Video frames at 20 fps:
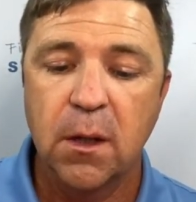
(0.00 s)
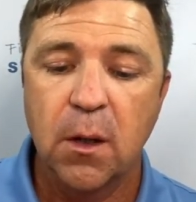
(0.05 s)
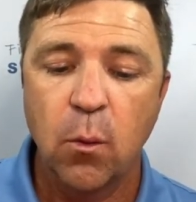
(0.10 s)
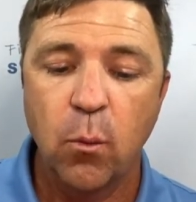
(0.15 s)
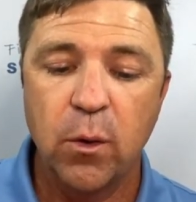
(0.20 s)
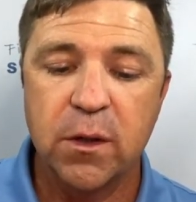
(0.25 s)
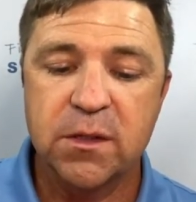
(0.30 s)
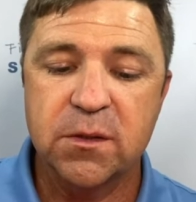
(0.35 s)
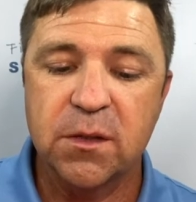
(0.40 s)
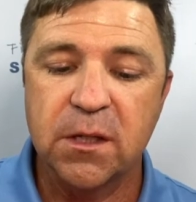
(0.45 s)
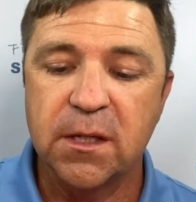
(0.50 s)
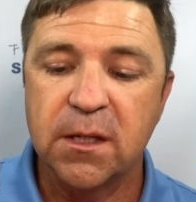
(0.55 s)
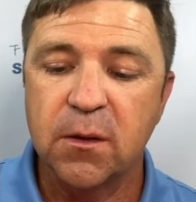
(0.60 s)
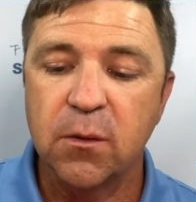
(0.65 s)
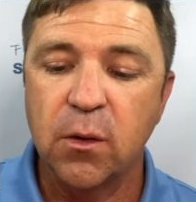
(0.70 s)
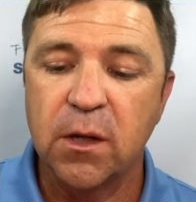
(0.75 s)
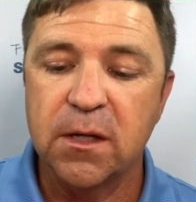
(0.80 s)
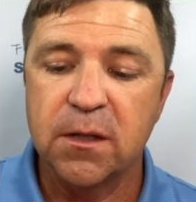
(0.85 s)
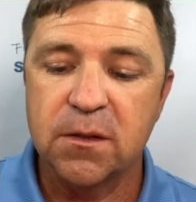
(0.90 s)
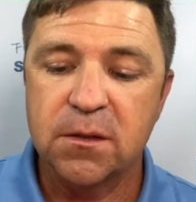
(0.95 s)
which
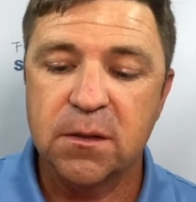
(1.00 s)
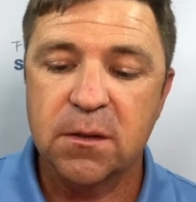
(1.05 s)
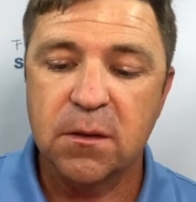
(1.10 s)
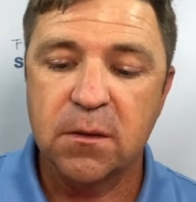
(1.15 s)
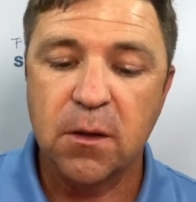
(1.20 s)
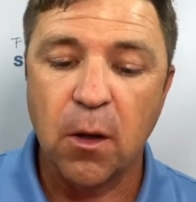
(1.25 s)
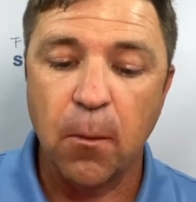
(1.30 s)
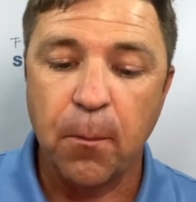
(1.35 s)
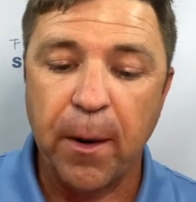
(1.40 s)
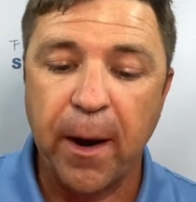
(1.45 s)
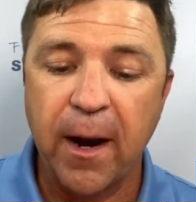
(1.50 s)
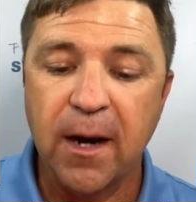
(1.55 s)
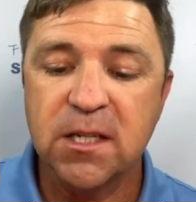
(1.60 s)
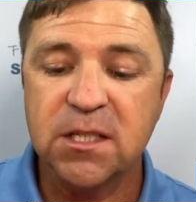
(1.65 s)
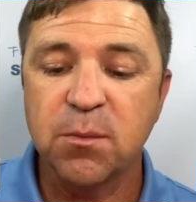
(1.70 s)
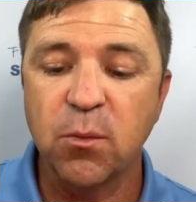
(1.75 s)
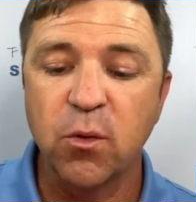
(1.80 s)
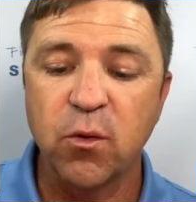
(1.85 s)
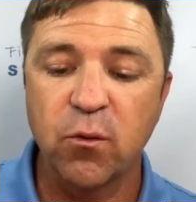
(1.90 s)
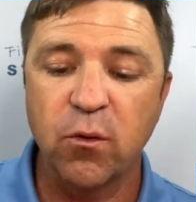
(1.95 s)
is, though
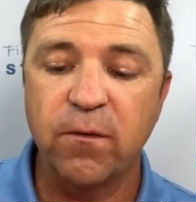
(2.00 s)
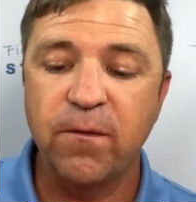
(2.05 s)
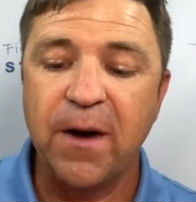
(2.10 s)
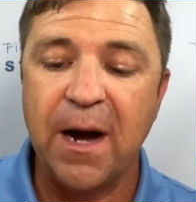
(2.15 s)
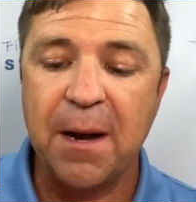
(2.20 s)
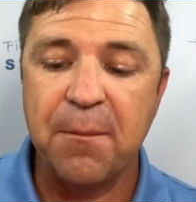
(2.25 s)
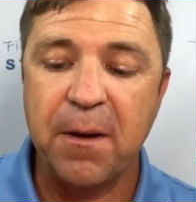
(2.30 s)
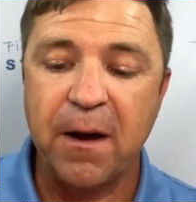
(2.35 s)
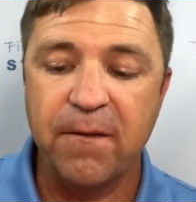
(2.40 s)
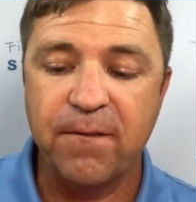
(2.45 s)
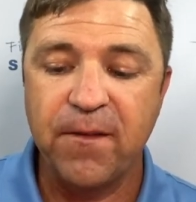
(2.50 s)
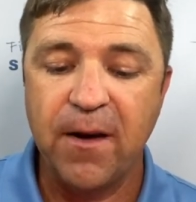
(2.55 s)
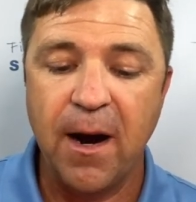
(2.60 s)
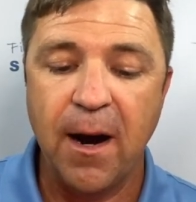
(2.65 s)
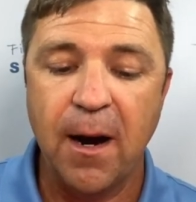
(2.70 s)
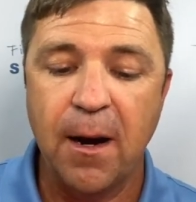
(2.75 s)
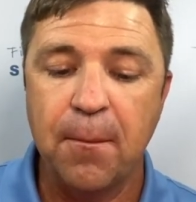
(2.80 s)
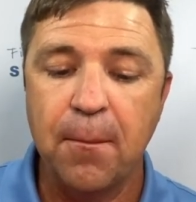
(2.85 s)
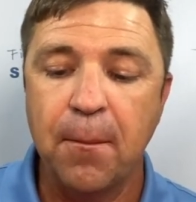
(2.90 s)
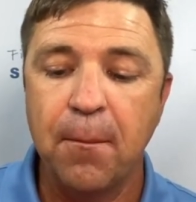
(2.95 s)
perishable, is refined by
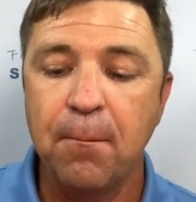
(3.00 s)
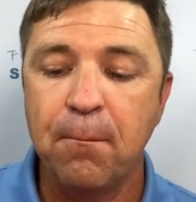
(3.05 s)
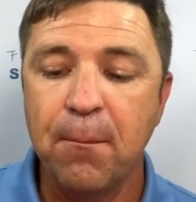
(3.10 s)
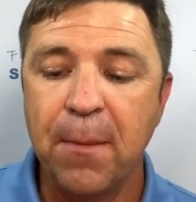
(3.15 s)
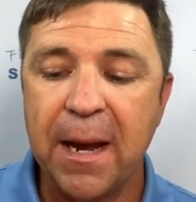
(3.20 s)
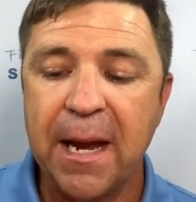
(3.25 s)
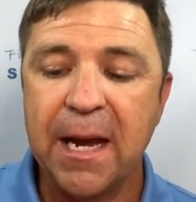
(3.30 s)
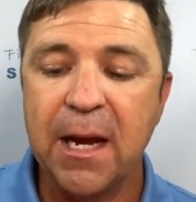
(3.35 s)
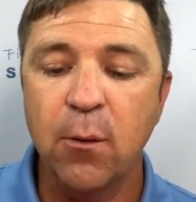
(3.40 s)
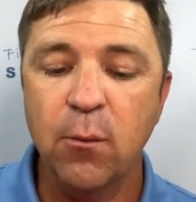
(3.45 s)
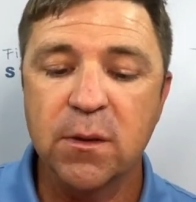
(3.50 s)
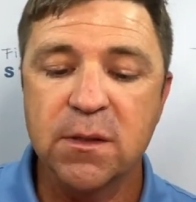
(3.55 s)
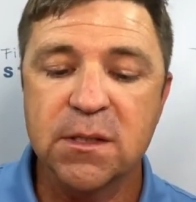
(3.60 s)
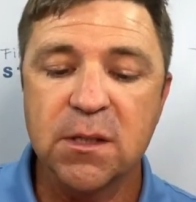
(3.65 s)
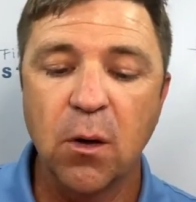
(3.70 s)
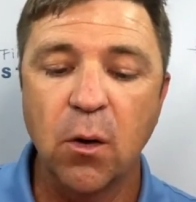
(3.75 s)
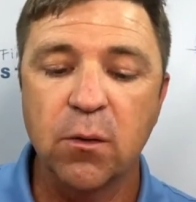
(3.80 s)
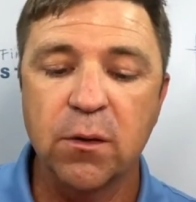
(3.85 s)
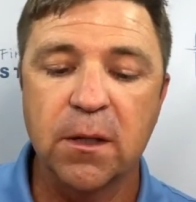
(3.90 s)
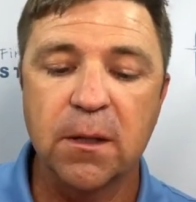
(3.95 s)
fire, may
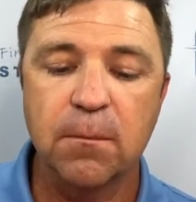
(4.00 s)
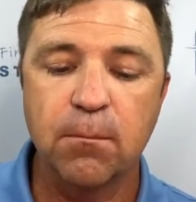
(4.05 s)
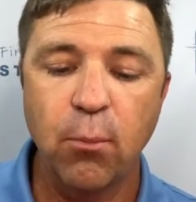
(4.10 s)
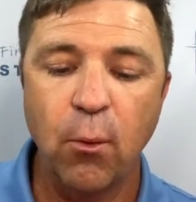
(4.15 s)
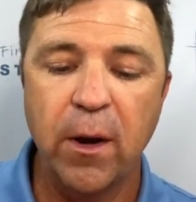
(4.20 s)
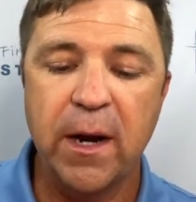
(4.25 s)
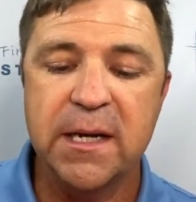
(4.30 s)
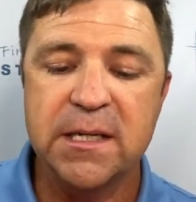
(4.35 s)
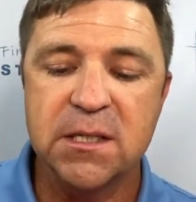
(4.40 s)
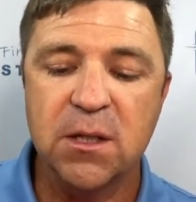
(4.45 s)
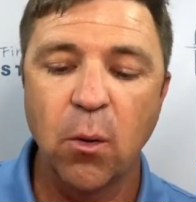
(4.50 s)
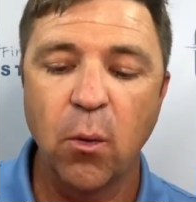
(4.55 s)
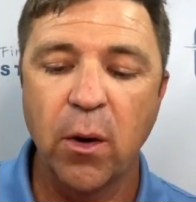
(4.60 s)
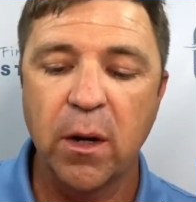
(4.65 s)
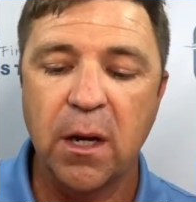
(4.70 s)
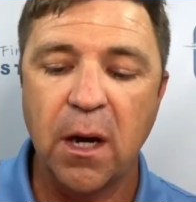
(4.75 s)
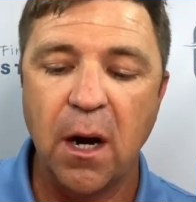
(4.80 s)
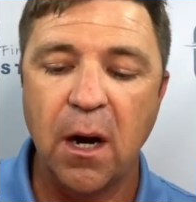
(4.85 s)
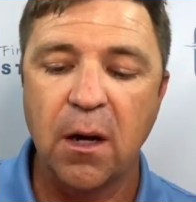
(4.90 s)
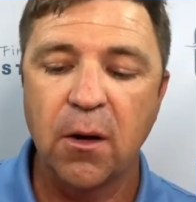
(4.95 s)
result in praise,
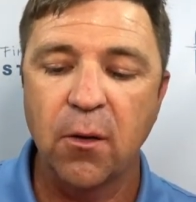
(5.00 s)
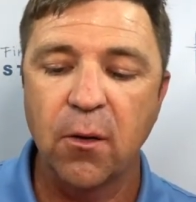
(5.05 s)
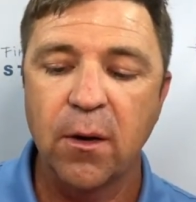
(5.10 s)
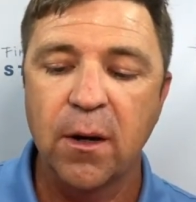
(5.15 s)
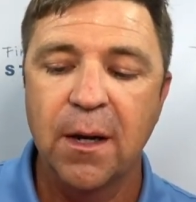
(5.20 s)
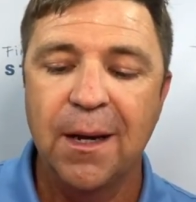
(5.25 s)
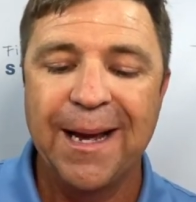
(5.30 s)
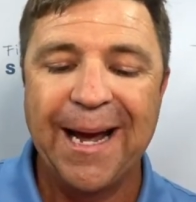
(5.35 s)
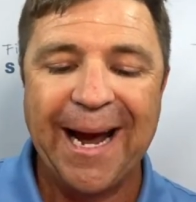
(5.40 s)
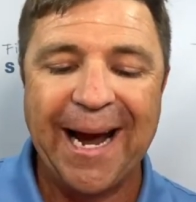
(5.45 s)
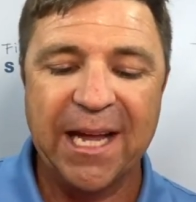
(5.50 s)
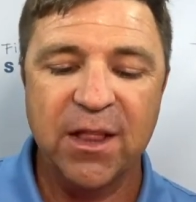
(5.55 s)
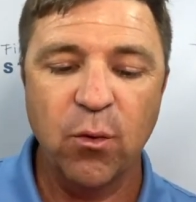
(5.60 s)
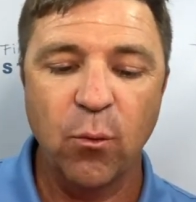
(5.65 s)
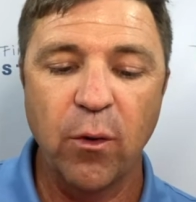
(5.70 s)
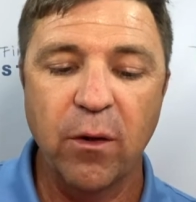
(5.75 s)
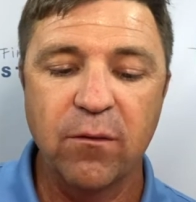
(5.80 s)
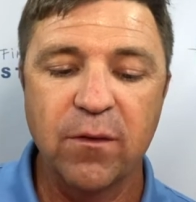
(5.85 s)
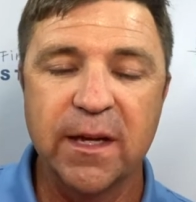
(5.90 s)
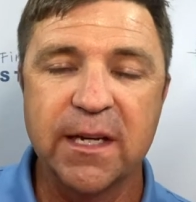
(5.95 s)
glory, and honor at the
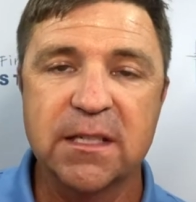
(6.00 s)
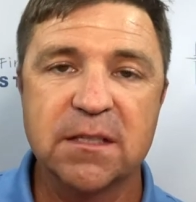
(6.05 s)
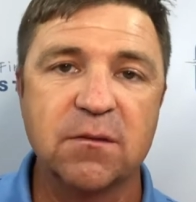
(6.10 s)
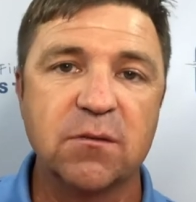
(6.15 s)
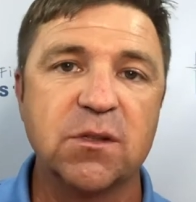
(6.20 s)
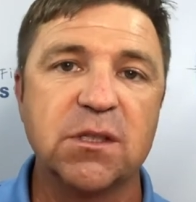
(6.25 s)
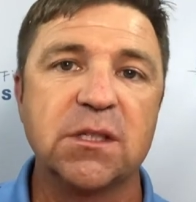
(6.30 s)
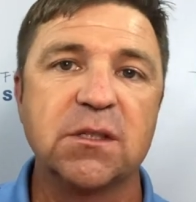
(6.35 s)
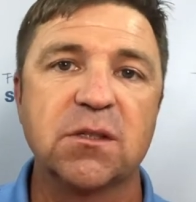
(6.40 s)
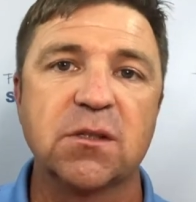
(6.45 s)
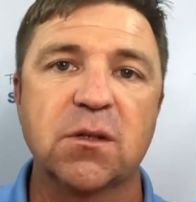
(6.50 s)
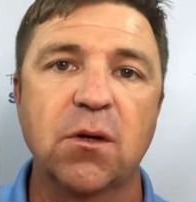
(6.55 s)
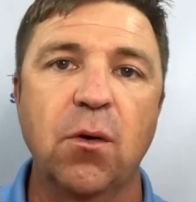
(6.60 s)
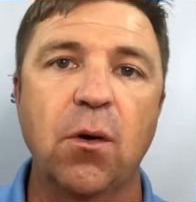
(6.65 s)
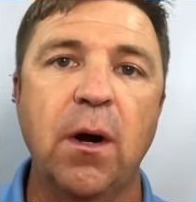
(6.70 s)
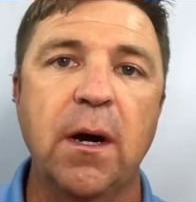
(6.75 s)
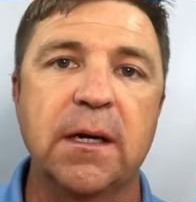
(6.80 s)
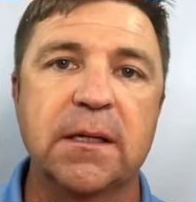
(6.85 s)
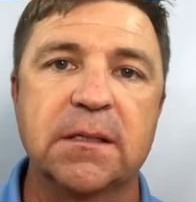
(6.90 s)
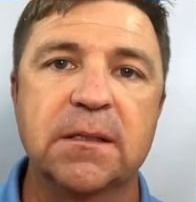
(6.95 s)
revelation of Jesus
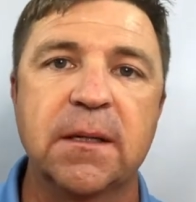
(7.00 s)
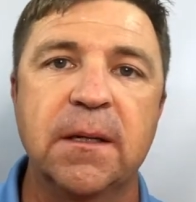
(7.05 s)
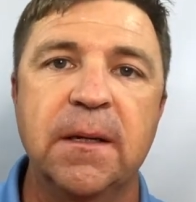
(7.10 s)
Christ.